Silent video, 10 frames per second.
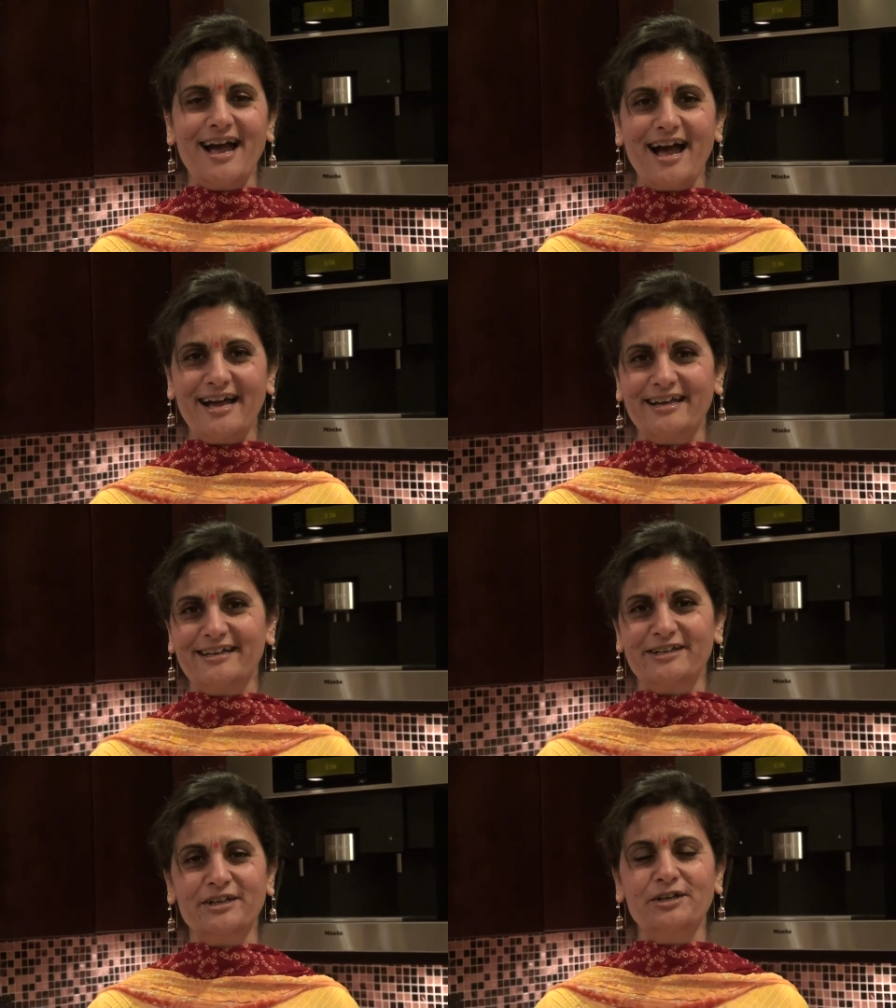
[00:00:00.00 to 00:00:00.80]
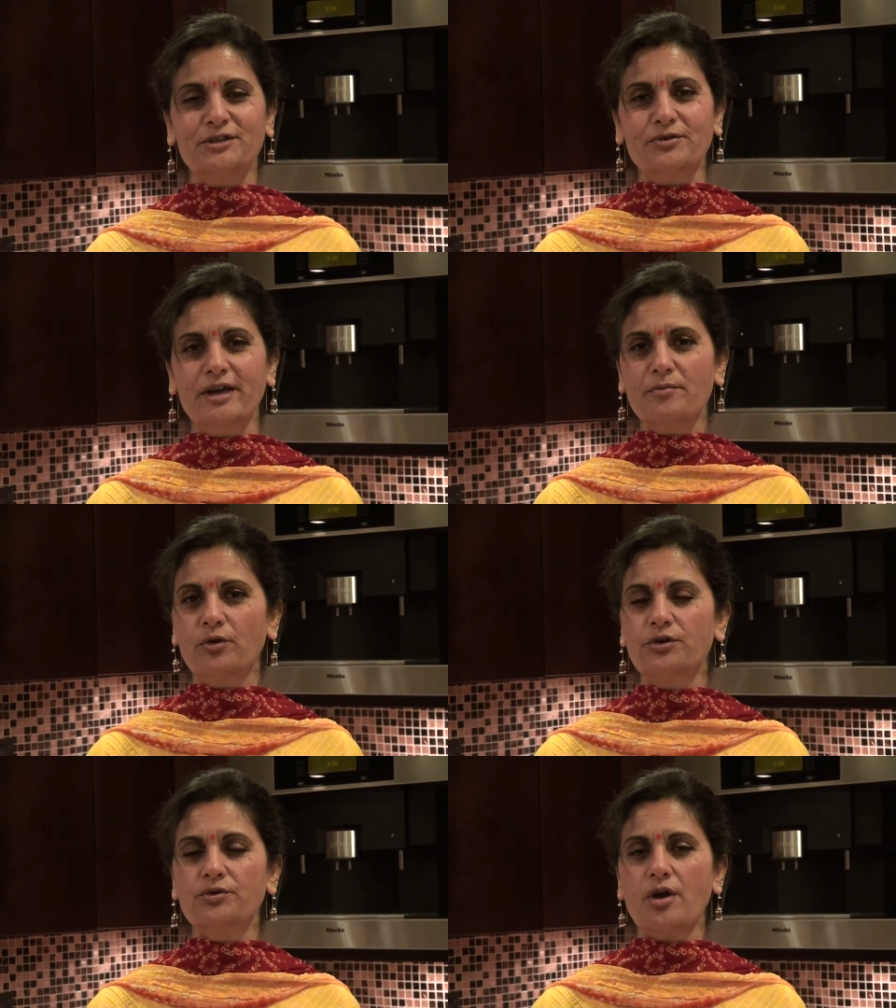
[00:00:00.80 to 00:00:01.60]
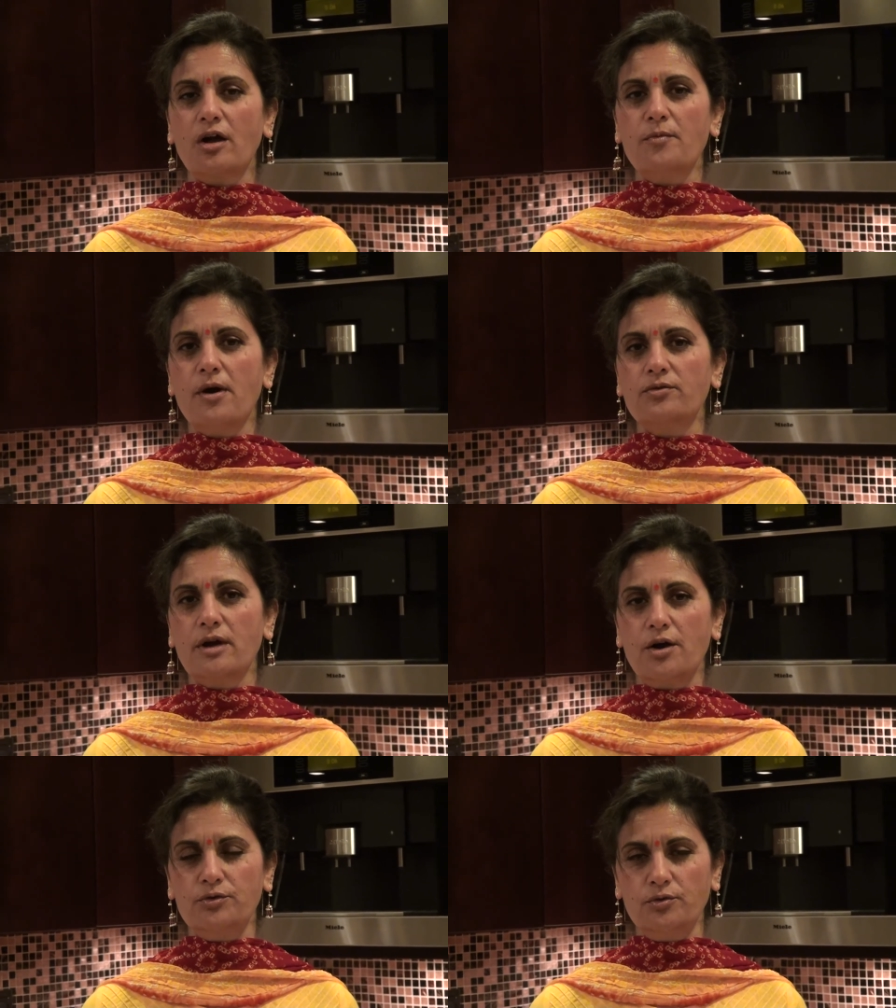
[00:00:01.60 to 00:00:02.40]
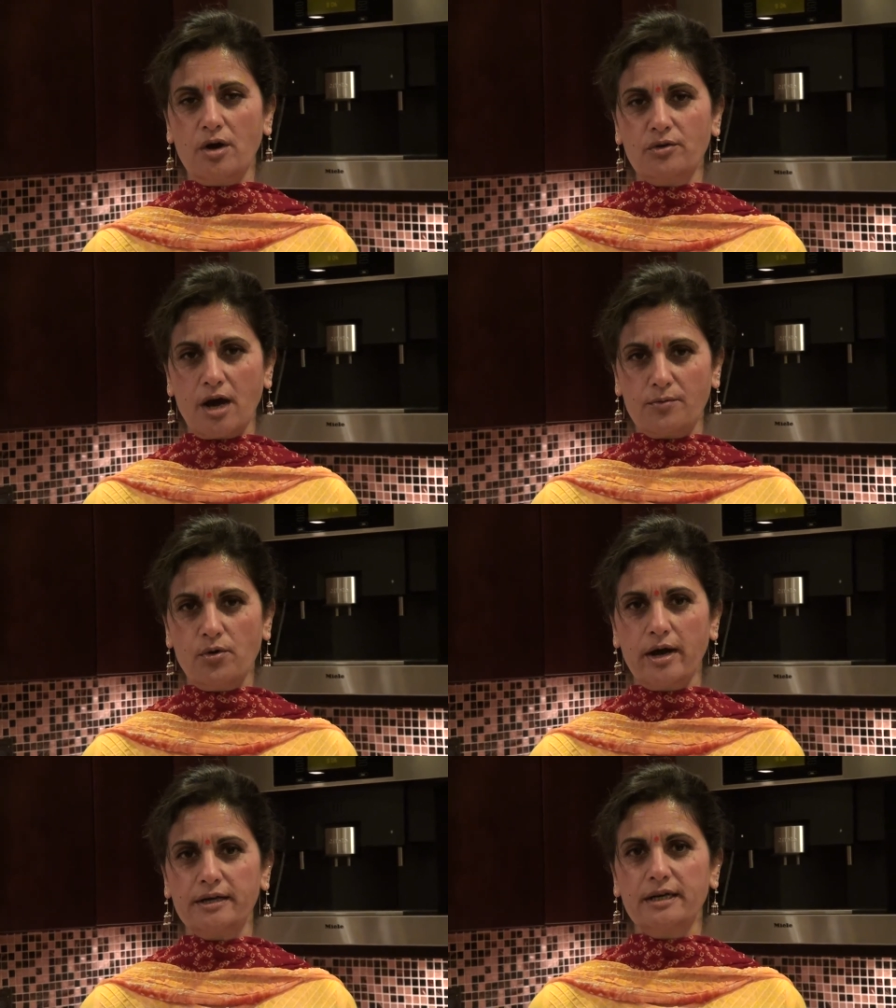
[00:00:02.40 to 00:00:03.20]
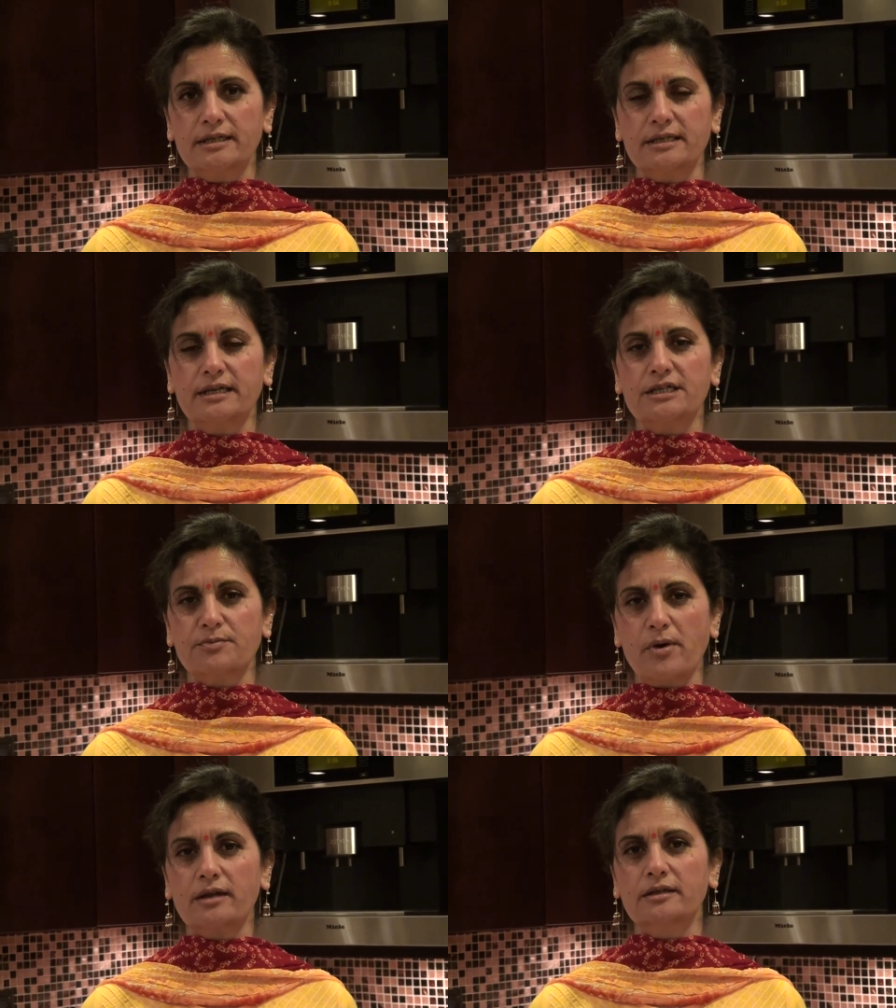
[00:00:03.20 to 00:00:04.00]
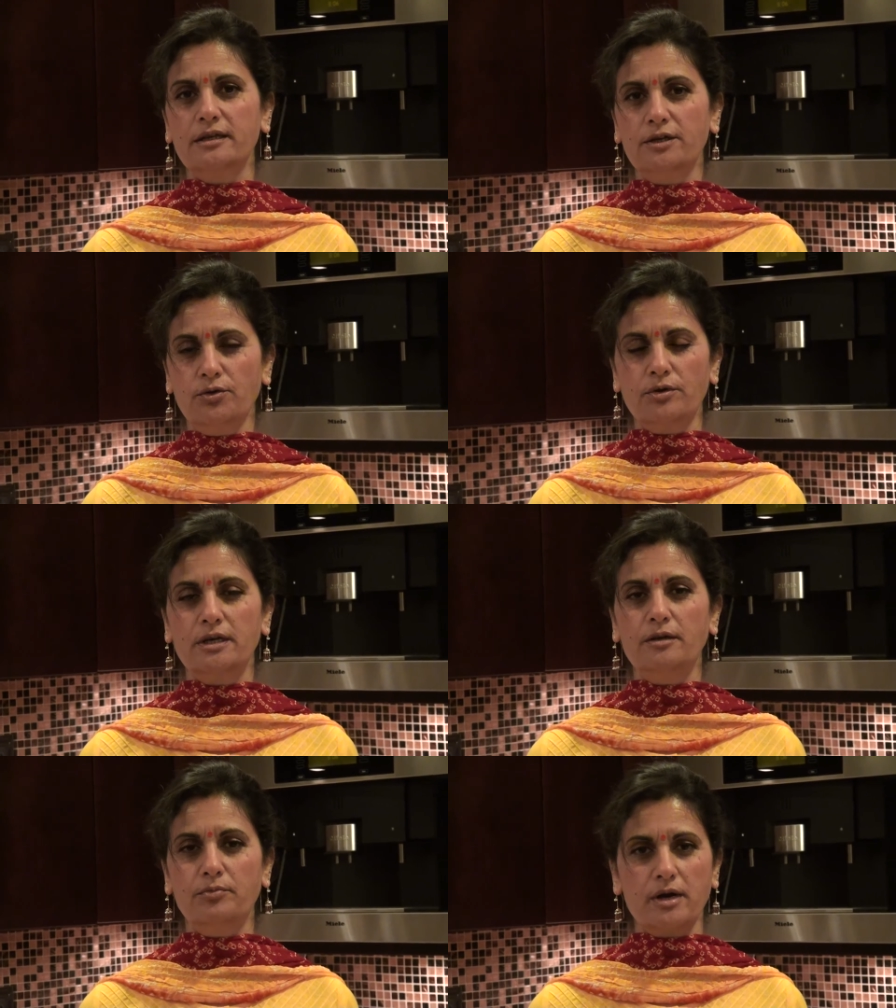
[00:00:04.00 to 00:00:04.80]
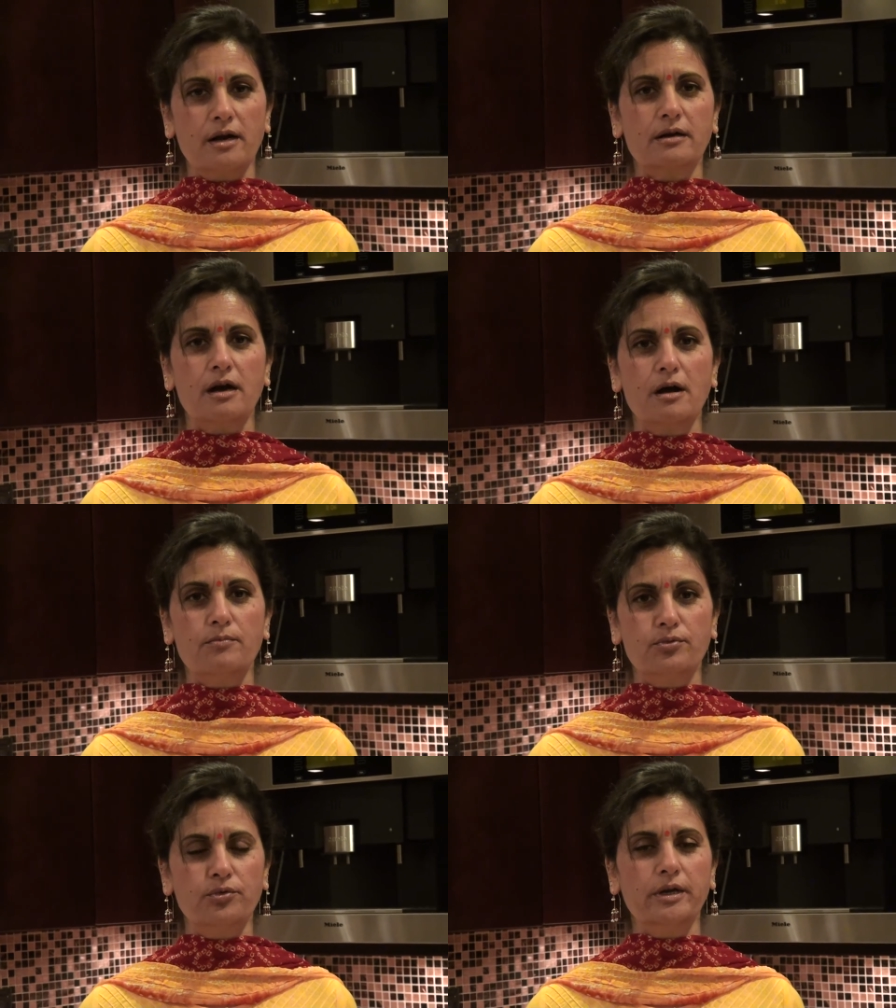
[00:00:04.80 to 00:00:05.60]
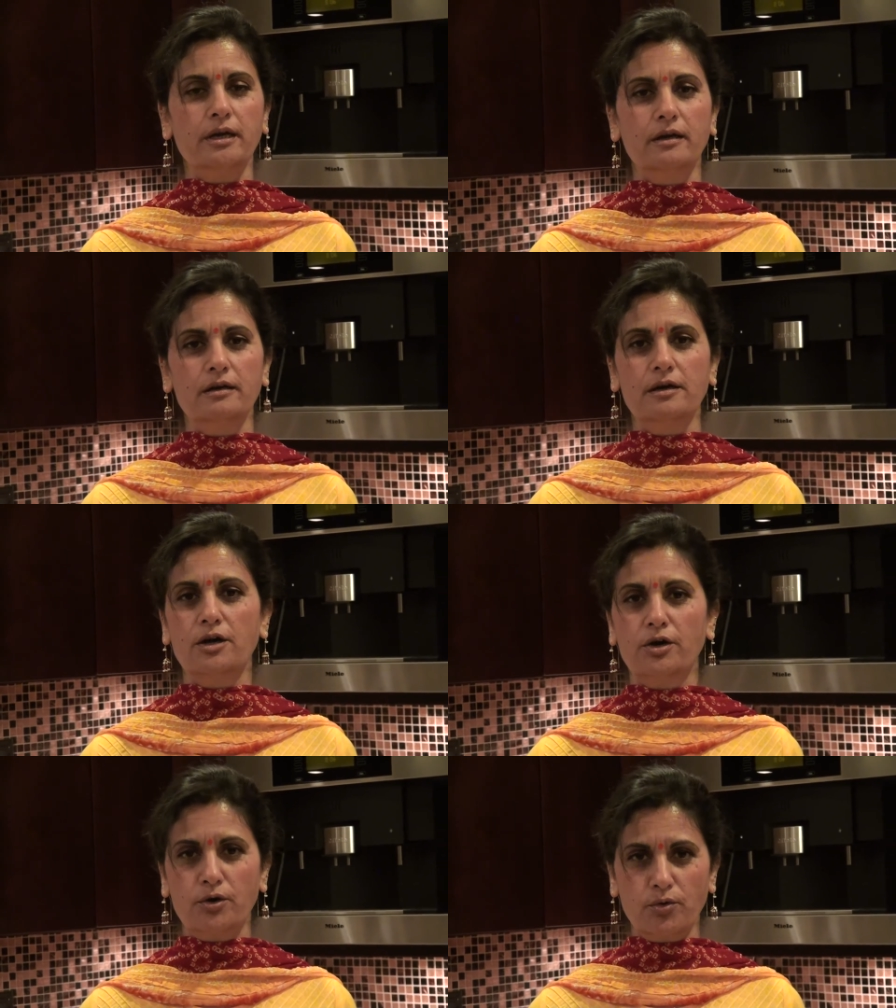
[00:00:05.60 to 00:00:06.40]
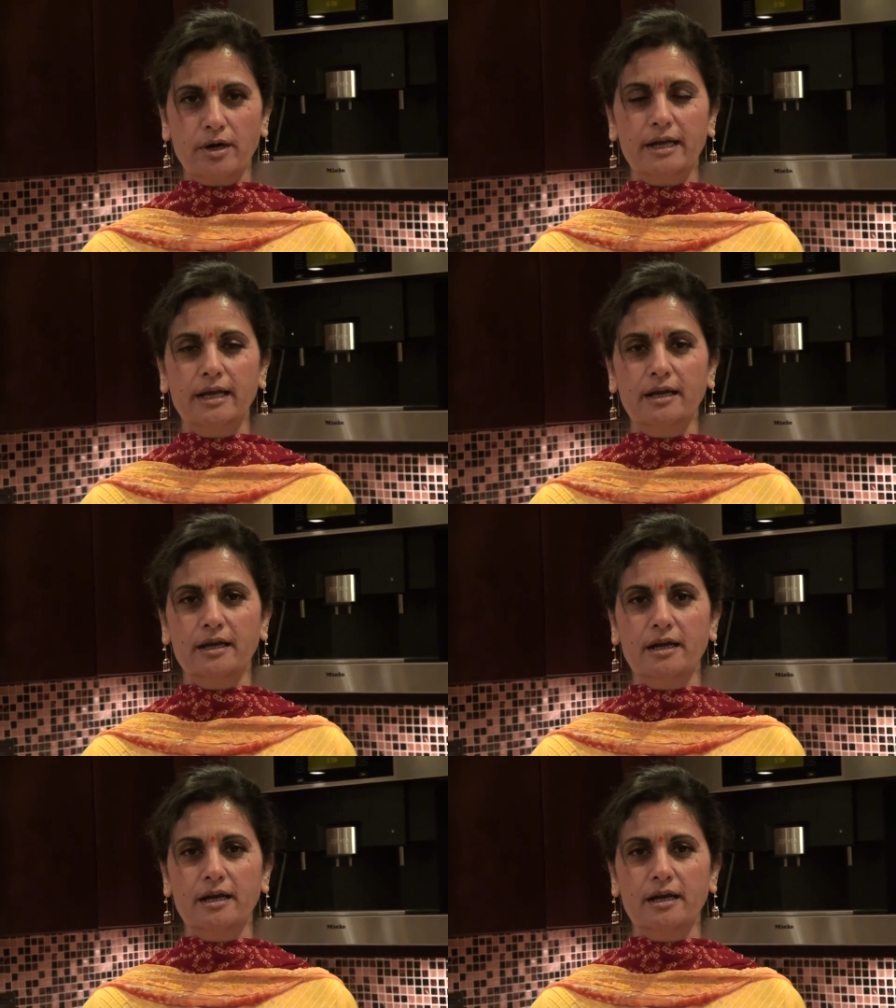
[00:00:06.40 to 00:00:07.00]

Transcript: Hi, today I am going to talk about how to count carbohydrates in a chapati, roti, paratha, puri, rotli,